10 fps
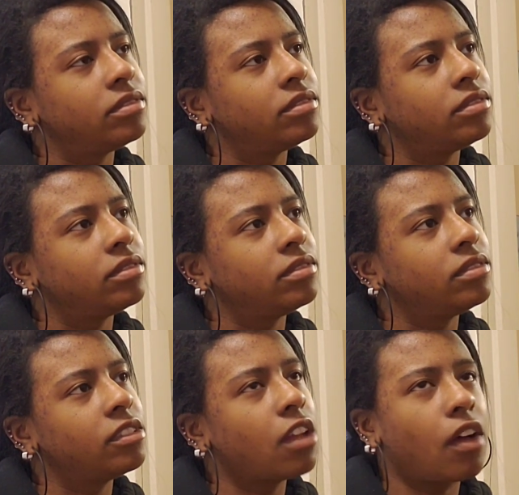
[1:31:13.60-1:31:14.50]
obviously
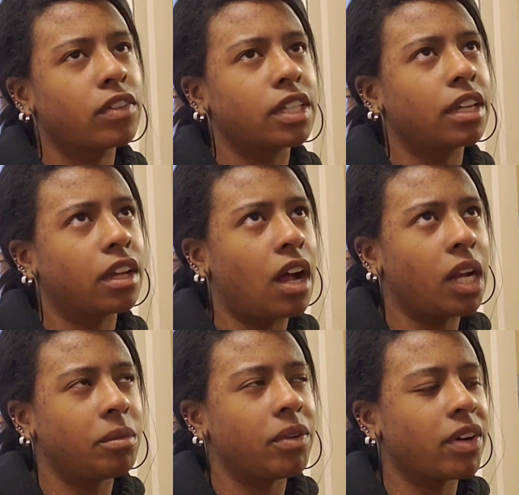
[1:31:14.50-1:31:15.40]
economy, whatever,
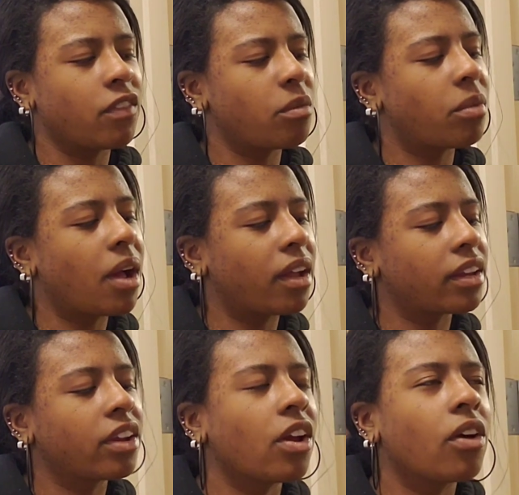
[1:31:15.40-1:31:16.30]
but, you know,
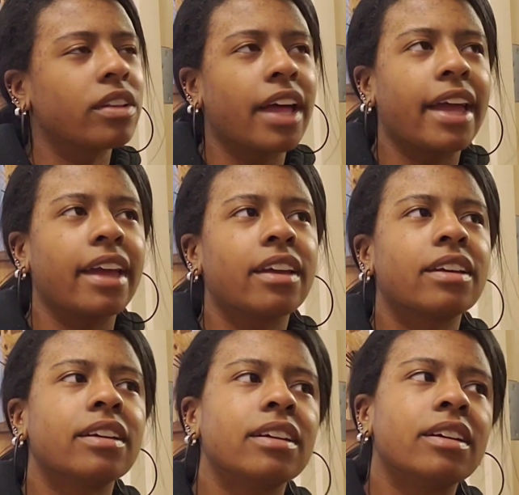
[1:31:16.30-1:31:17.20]
like,
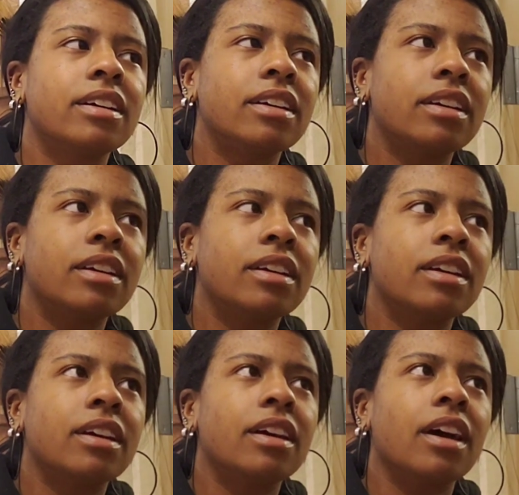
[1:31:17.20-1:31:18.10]

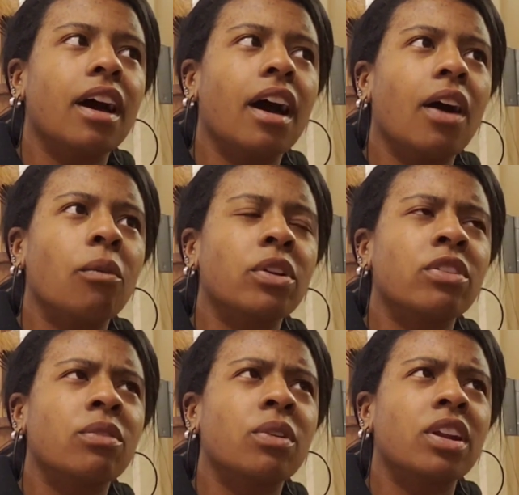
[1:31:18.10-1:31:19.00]
what do you want to call
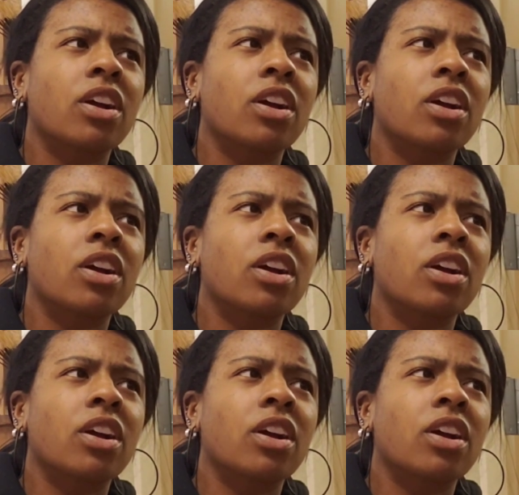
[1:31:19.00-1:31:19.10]
it?